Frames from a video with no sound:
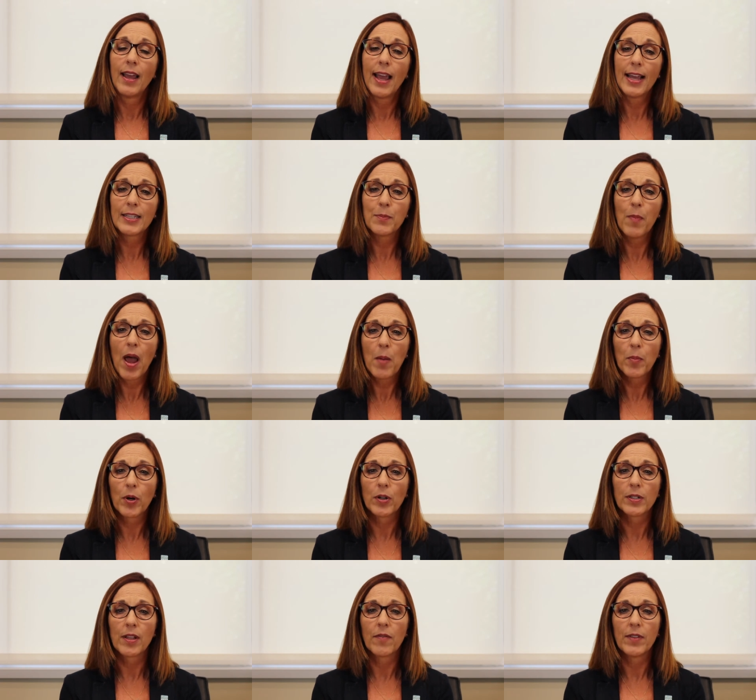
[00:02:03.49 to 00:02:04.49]
As
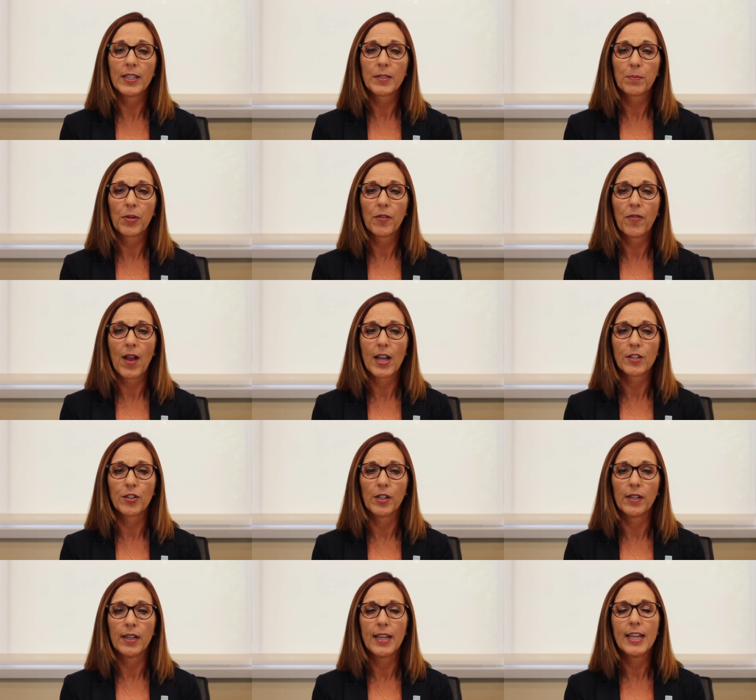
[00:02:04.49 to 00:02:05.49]
members of this
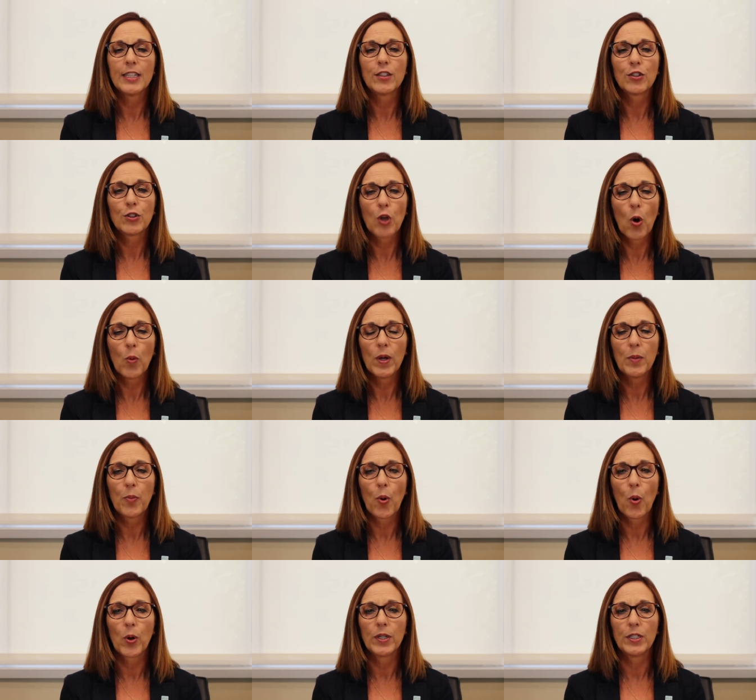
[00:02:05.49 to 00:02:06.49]
profession, it's so
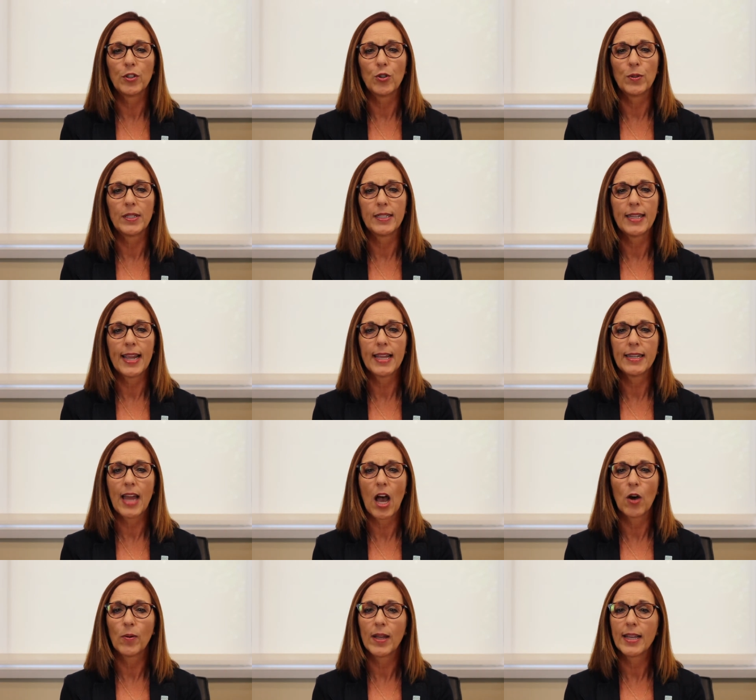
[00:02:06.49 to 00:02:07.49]
important to stand
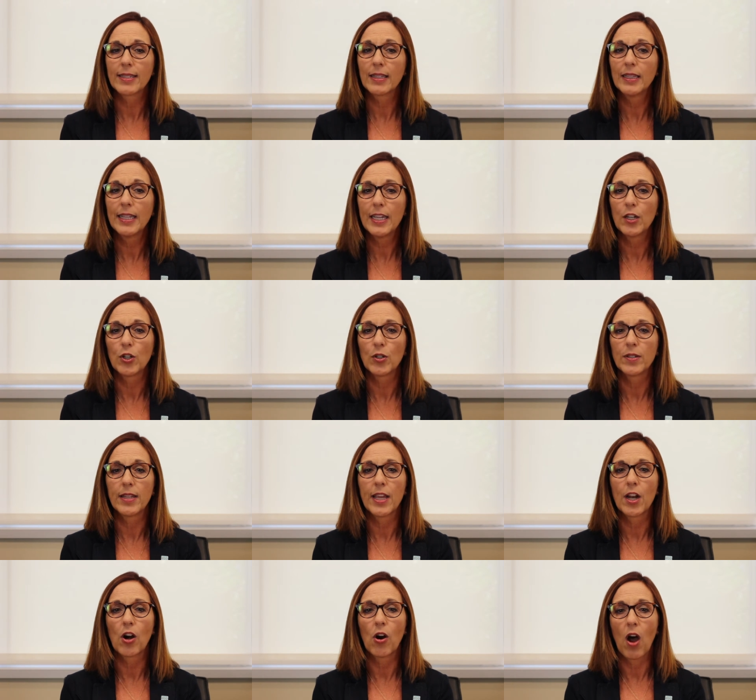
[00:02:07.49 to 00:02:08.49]
out as leaders
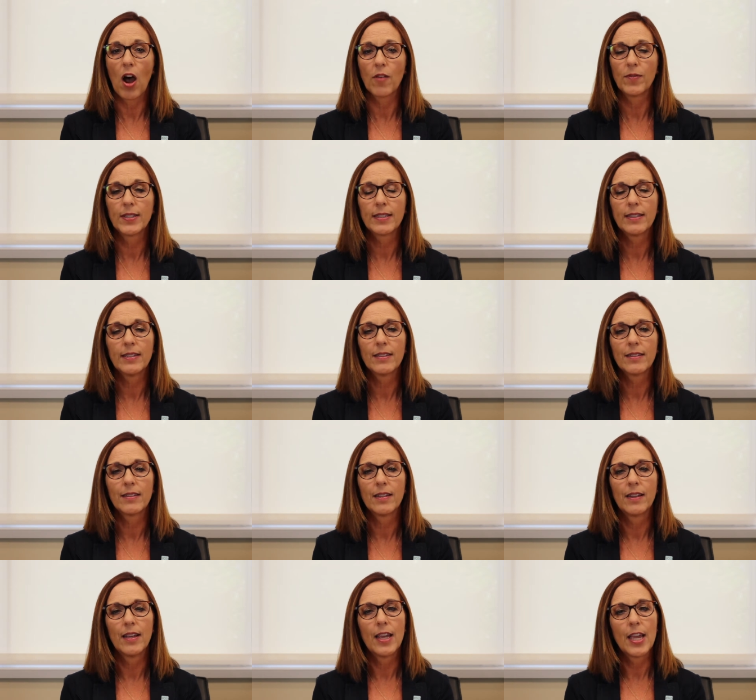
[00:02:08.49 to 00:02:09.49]
in our
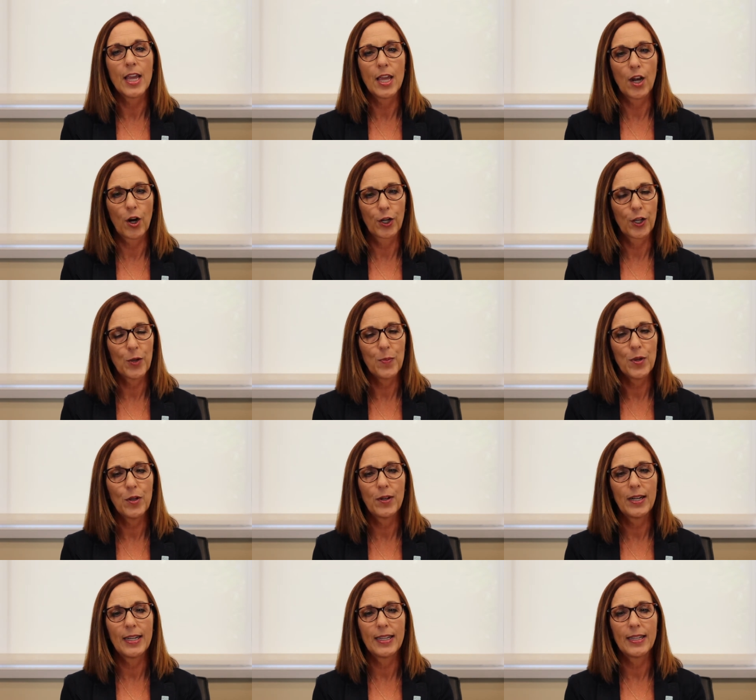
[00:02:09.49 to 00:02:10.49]
offices, in our
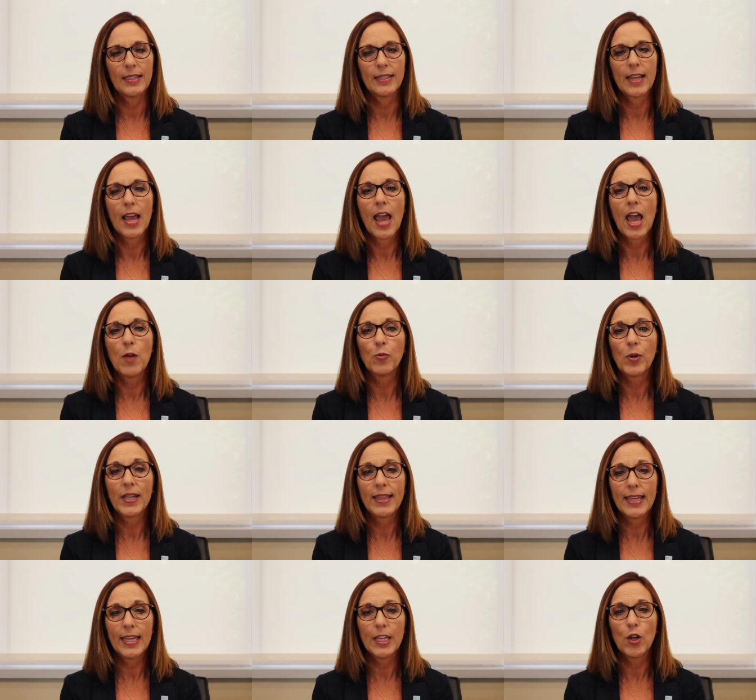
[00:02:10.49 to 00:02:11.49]
communities, and
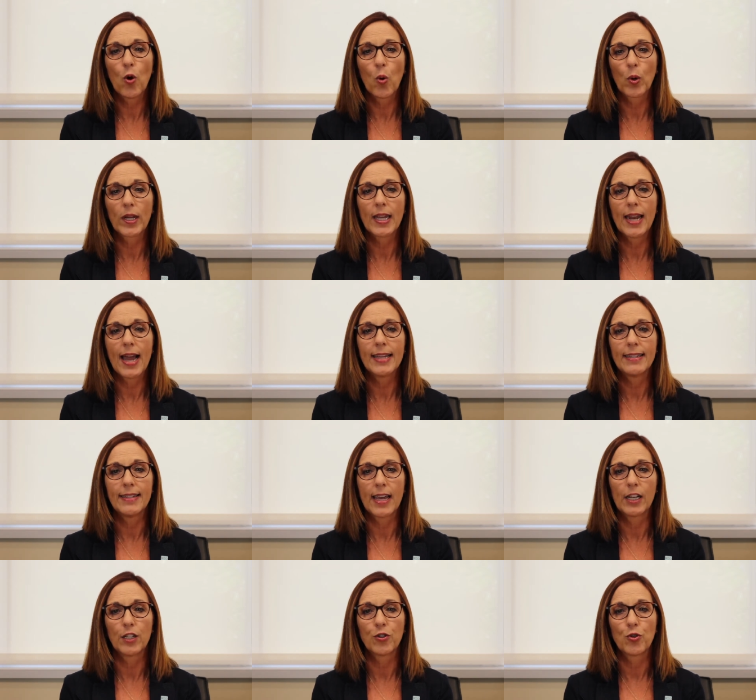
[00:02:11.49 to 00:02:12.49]
within organized
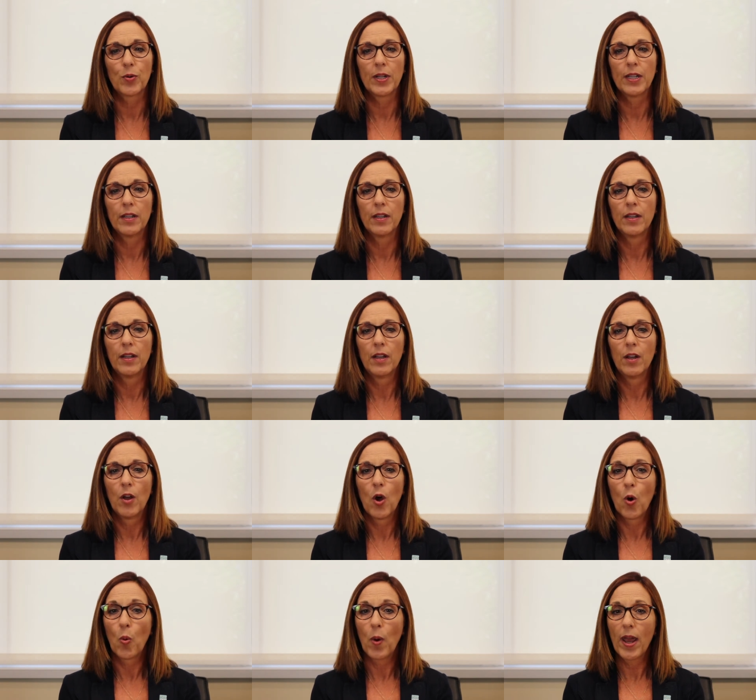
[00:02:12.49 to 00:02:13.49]
dentistry.
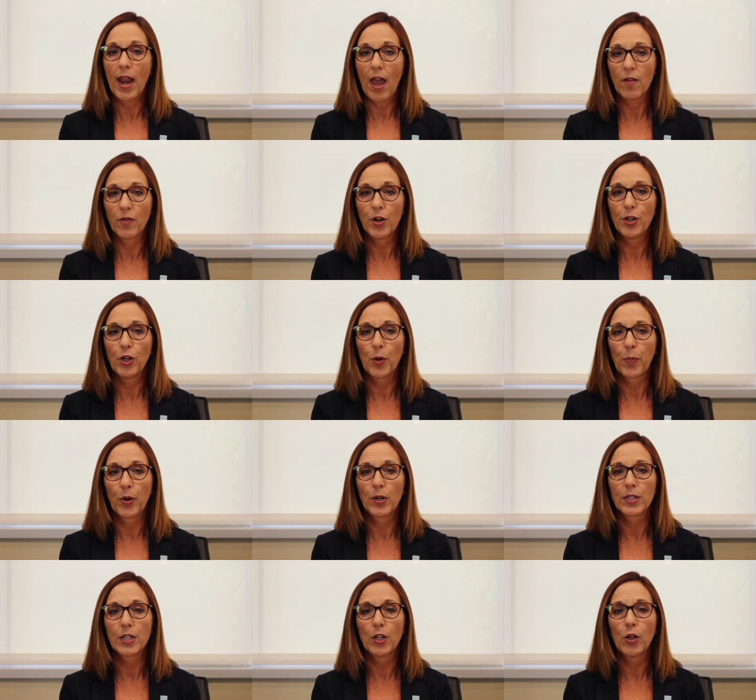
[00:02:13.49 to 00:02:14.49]
Whatever your
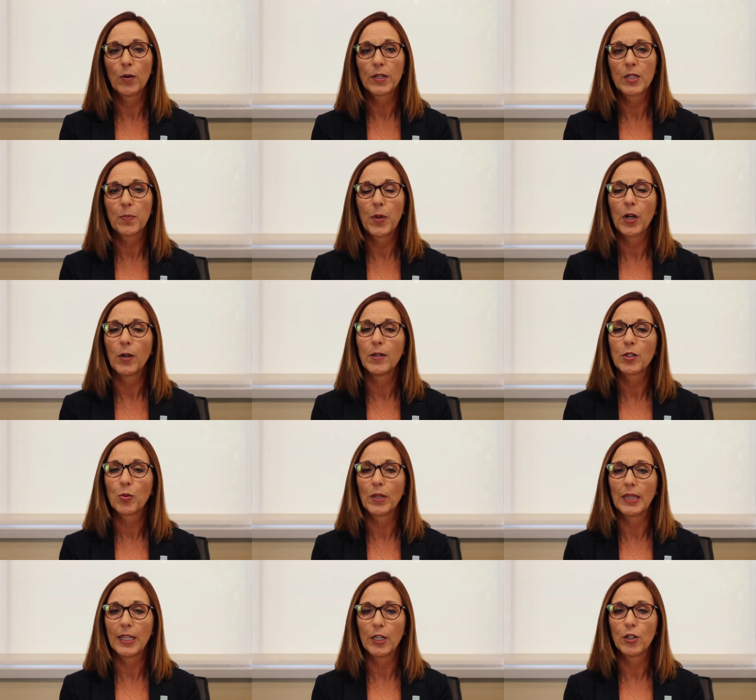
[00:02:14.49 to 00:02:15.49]
personal experience
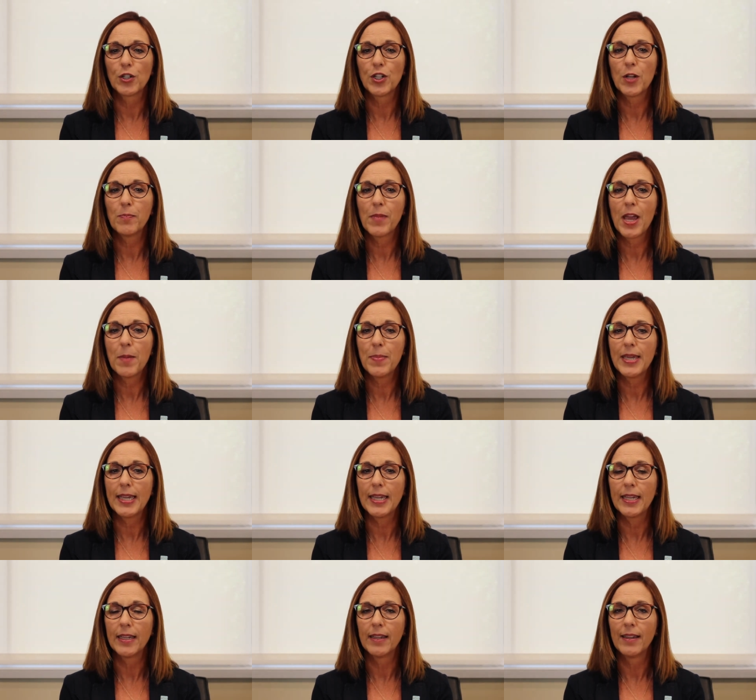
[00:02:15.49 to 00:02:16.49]
with leadership may
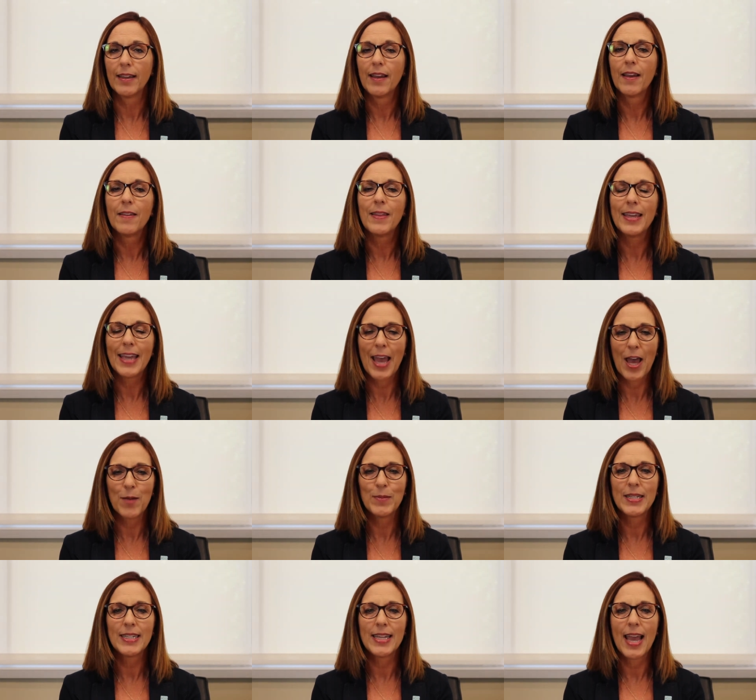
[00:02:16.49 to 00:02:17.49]
be, the
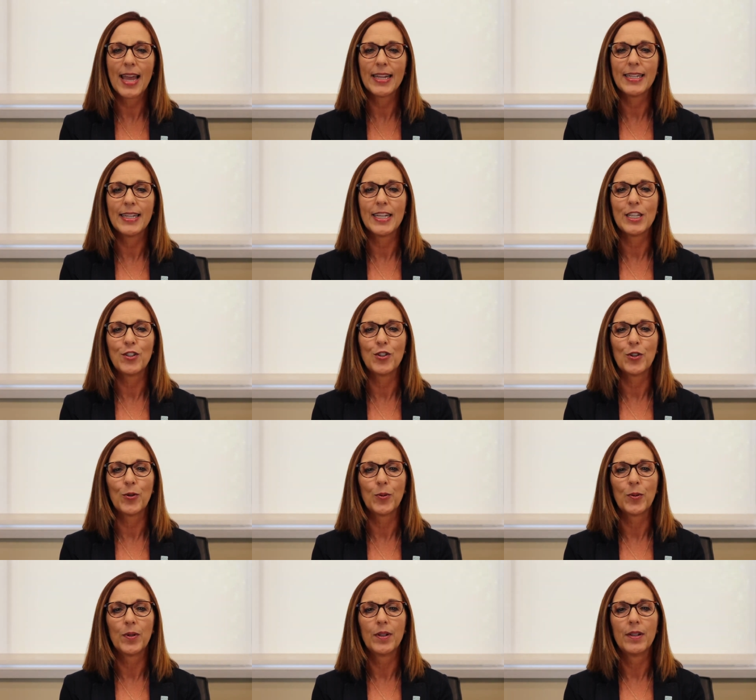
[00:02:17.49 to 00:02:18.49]
MDA needs
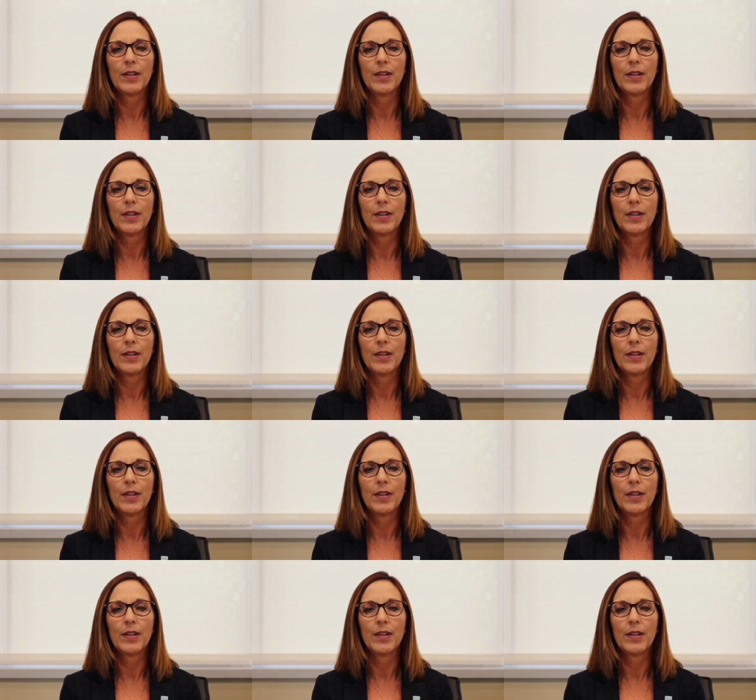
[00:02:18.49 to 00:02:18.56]
you.